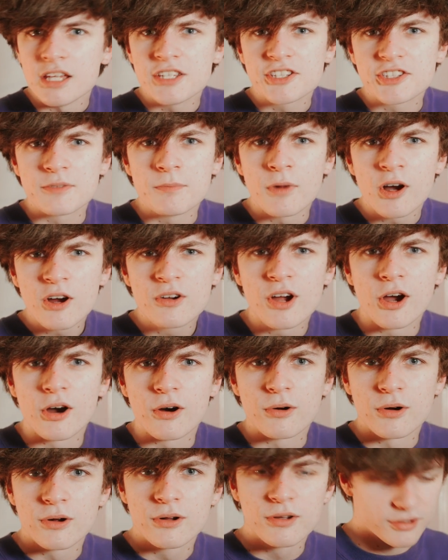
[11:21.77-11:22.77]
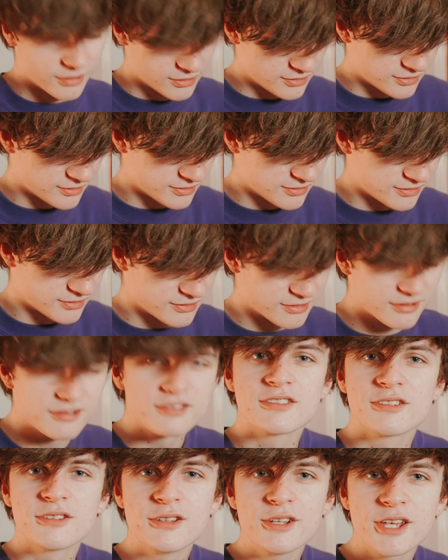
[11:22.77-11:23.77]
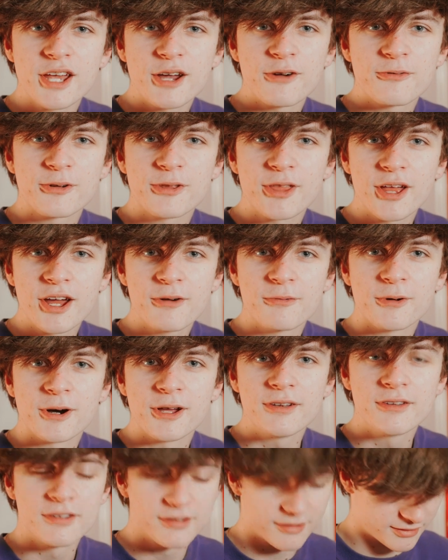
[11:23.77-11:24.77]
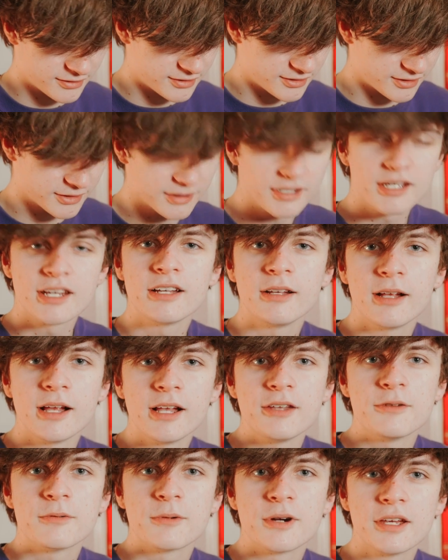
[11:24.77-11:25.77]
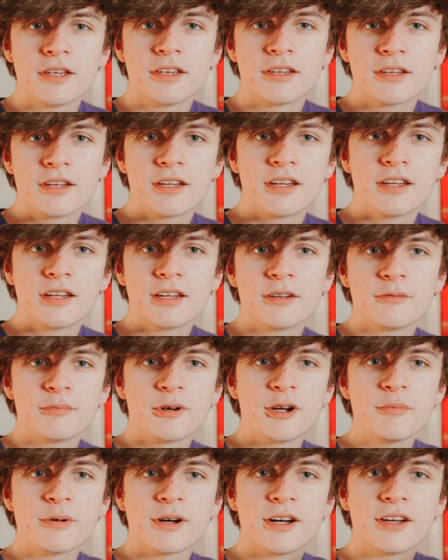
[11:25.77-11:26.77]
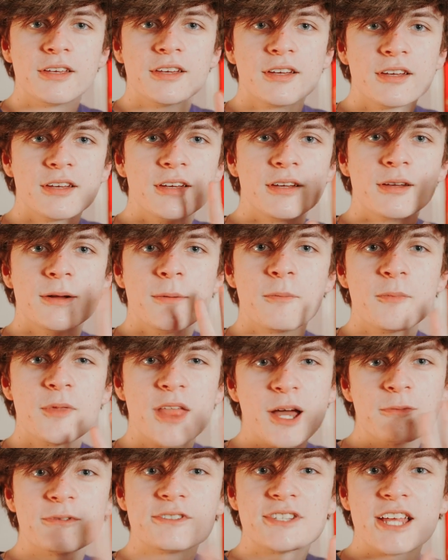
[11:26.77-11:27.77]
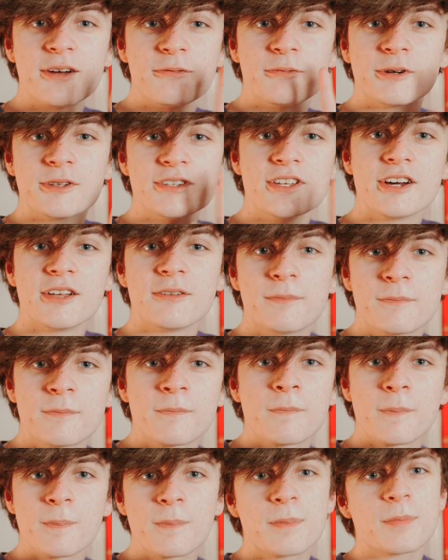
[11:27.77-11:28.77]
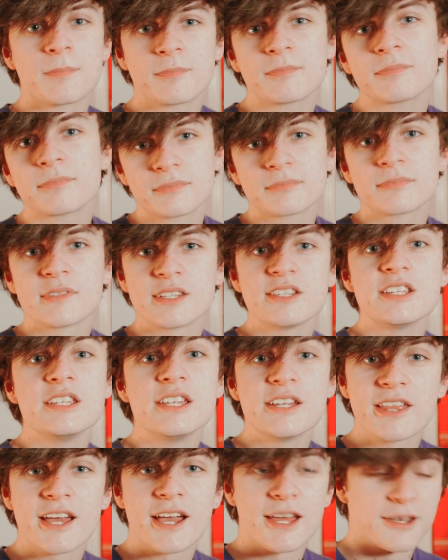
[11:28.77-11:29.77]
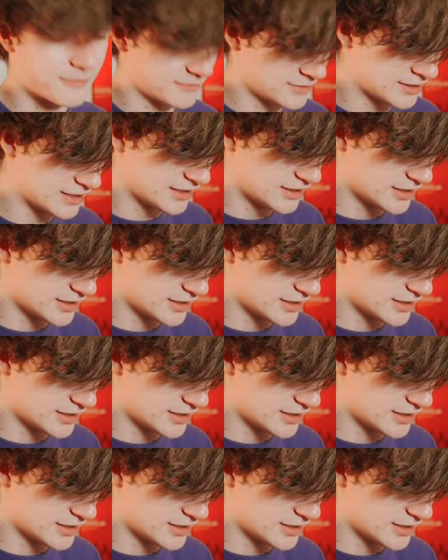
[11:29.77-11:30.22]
It's tomorrow. Look out for that one. Anyway, bye-bye. That was that one done. See you then.